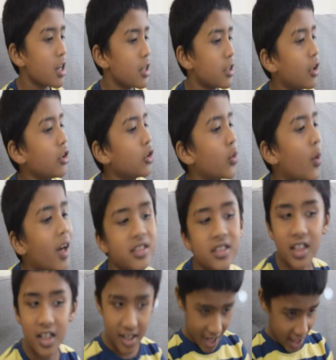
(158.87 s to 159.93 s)
Not twice
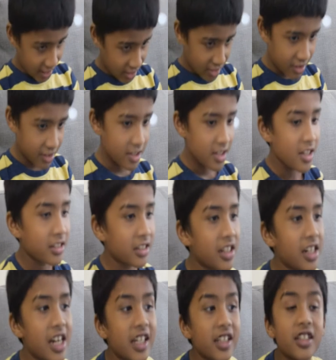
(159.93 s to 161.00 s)
the length. The
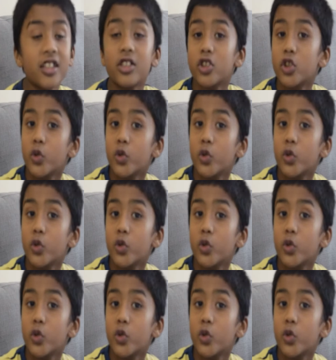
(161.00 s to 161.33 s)
length is